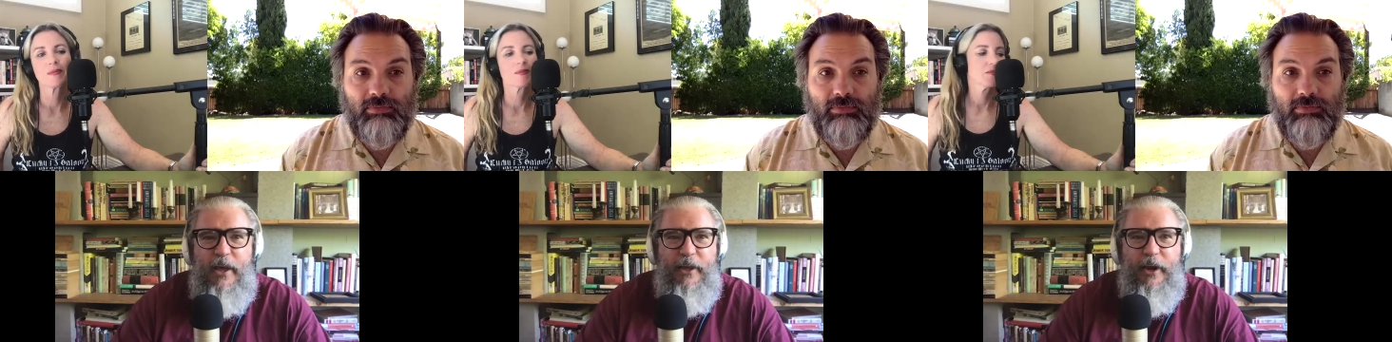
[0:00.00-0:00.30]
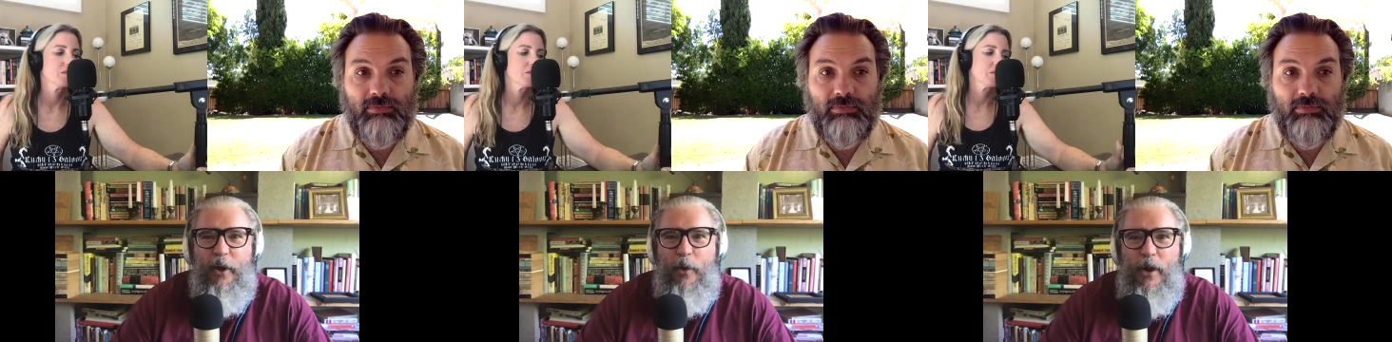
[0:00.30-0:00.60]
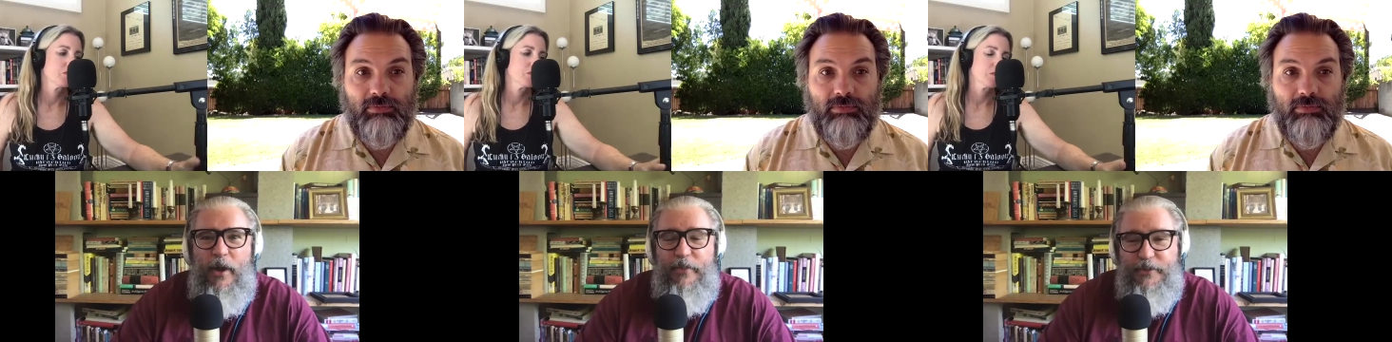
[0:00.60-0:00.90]
Speaker 1: you know,
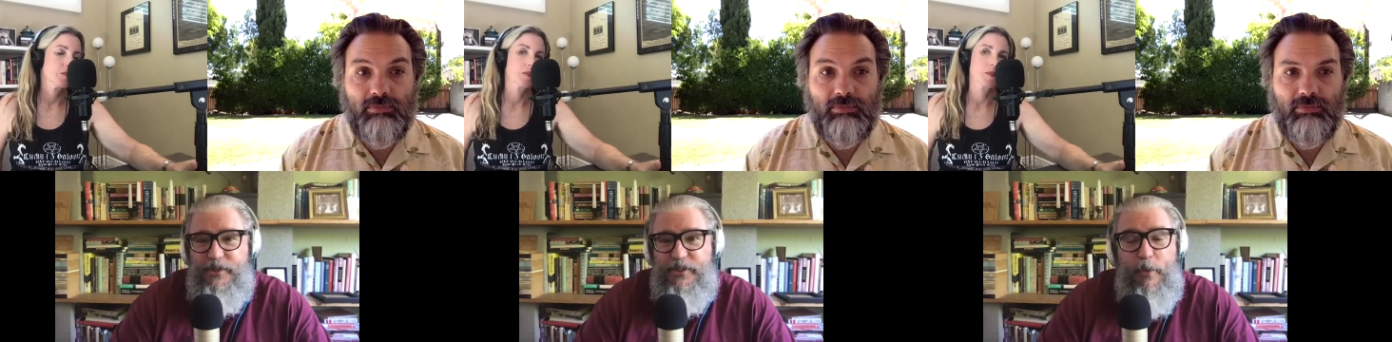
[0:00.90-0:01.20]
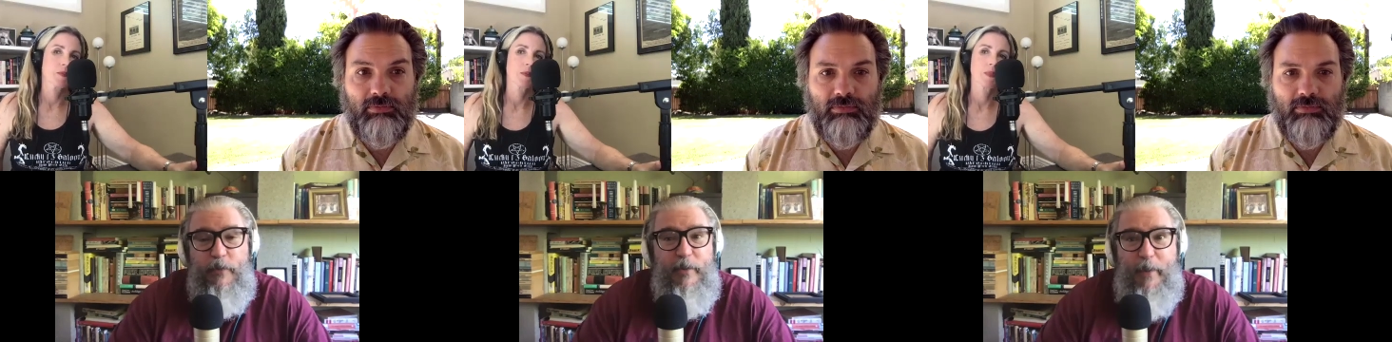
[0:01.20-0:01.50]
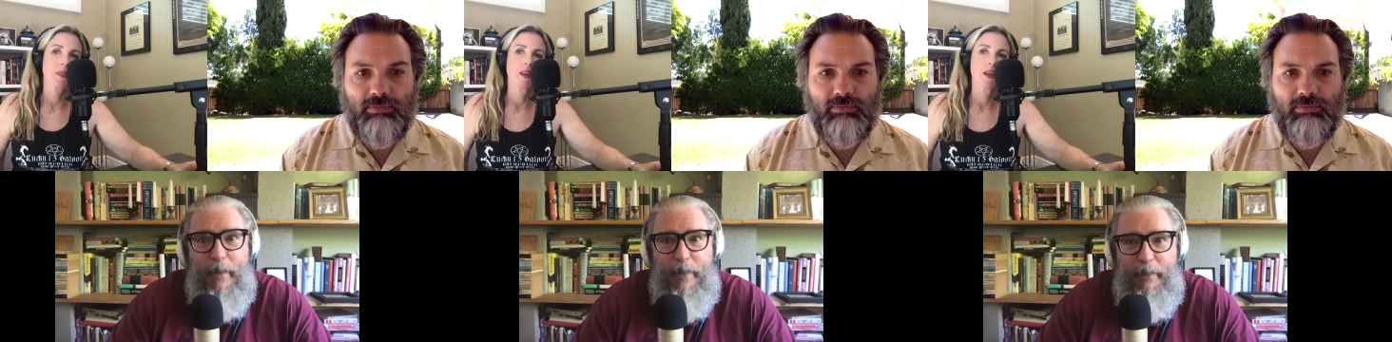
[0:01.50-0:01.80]
this is a movie
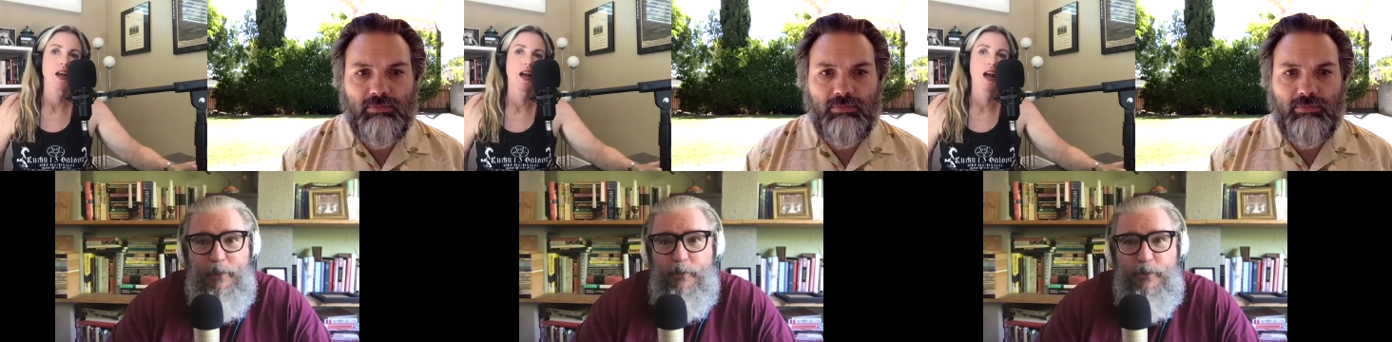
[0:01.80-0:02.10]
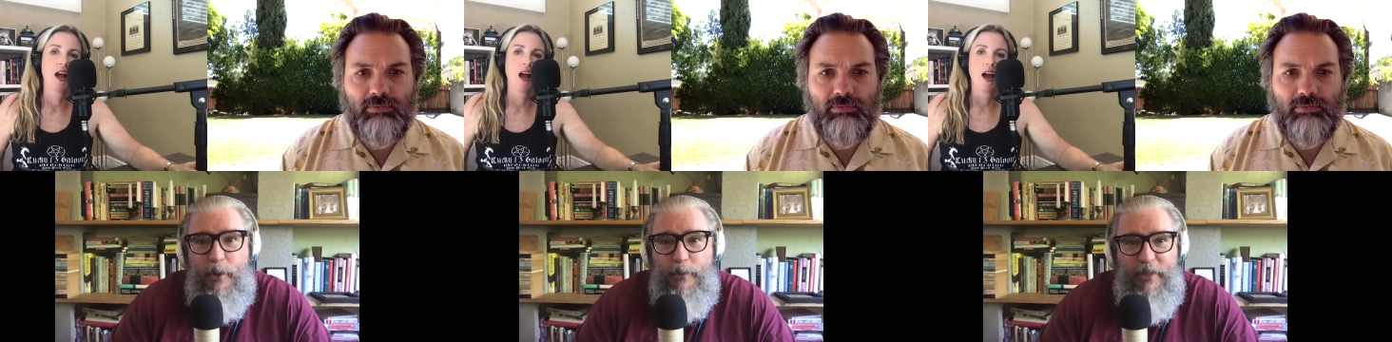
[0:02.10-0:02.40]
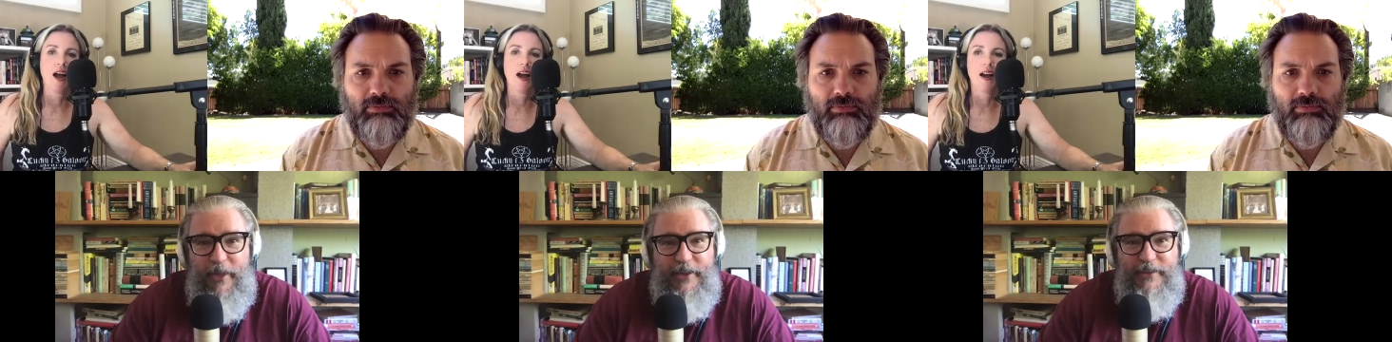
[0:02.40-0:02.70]
about people who know that
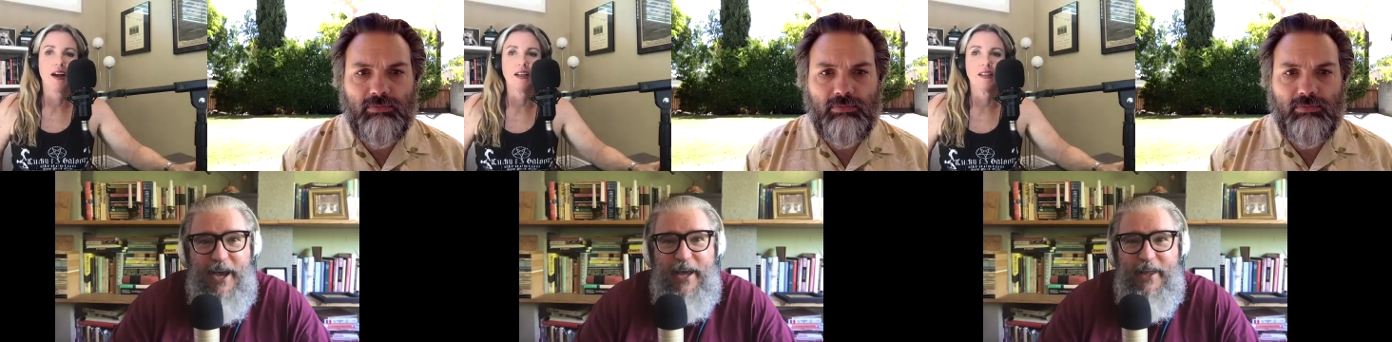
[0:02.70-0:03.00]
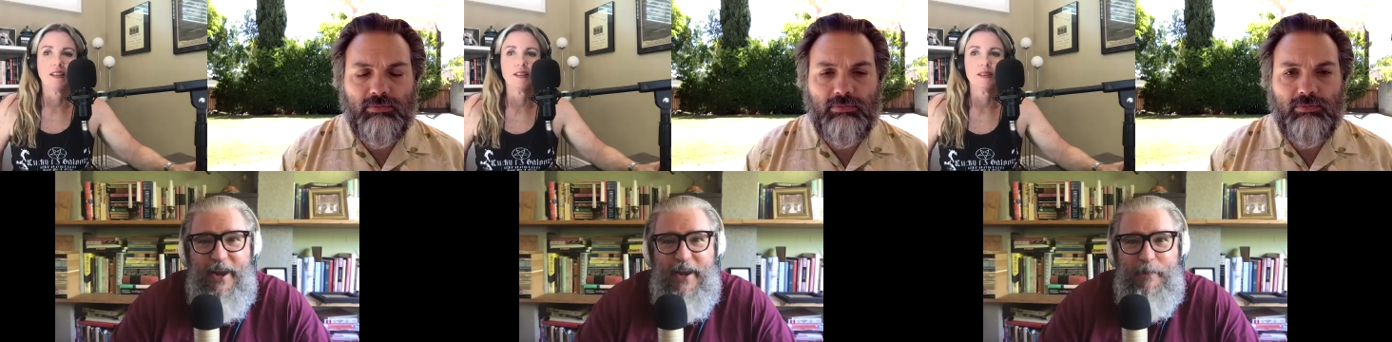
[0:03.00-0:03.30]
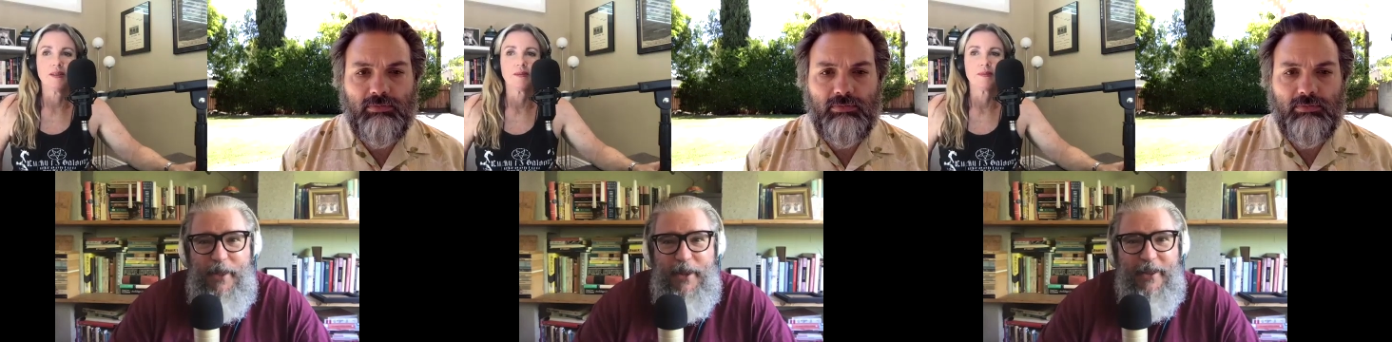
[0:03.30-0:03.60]
they could die at any
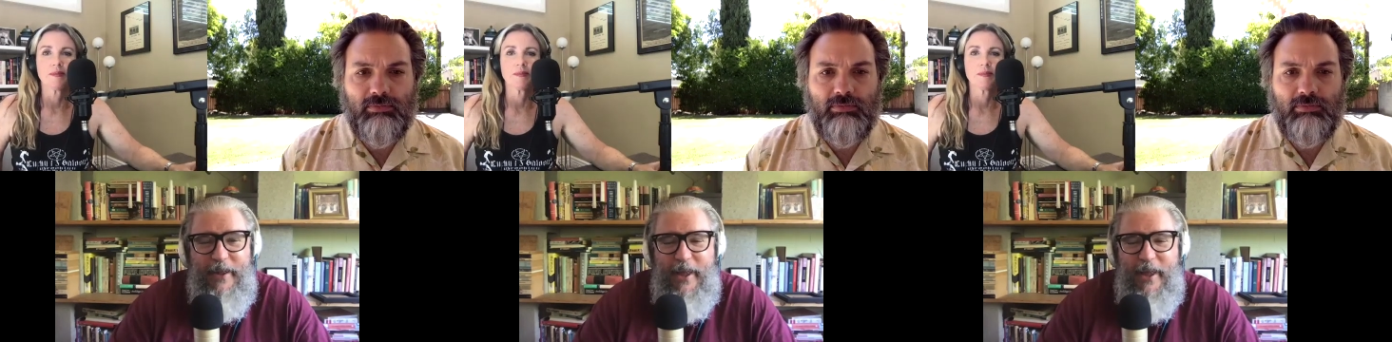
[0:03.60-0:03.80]
minute,